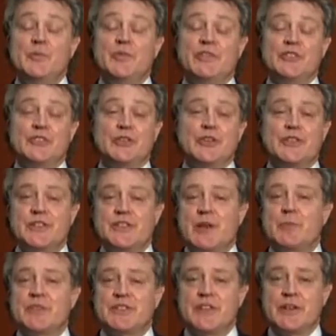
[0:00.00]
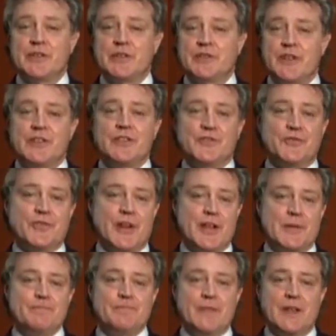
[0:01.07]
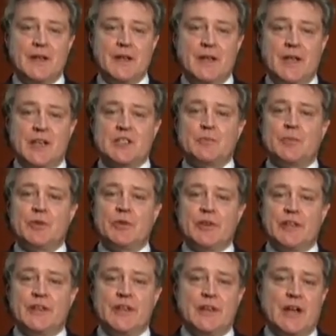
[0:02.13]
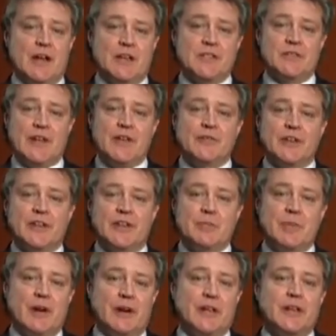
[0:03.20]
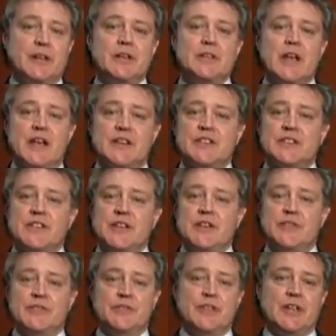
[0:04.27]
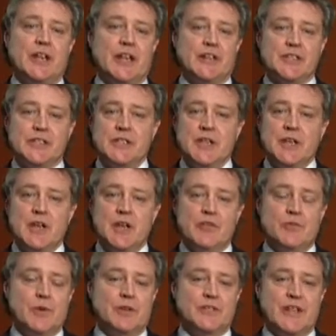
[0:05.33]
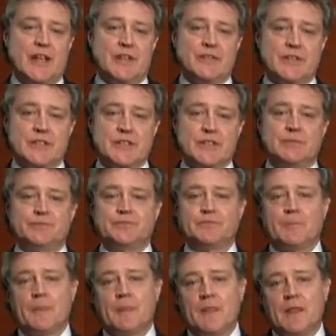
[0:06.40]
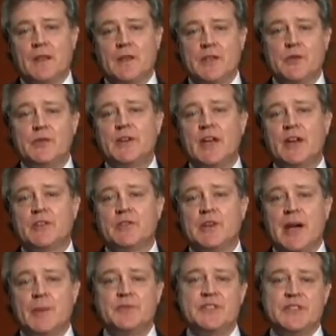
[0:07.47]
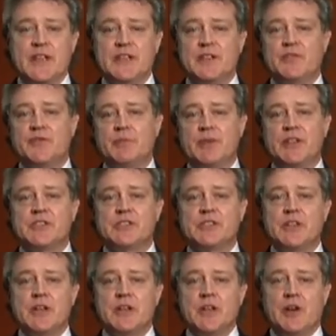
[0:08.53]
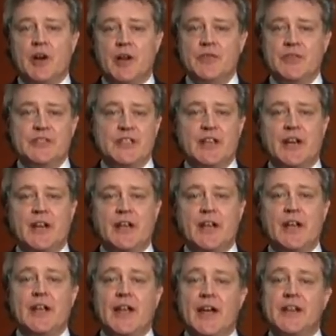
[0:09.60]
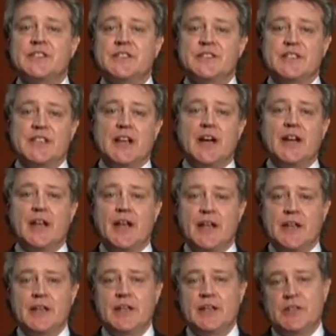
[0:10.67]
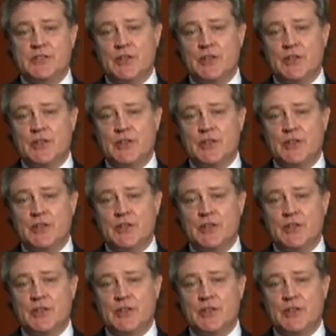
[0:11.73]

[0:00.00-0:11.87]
I hope you've enjoyed this episode of In the Frame, exploring the art of African America as seen through the collection of Walter Evans. You can get up-to-date information on the DIA at dia.org.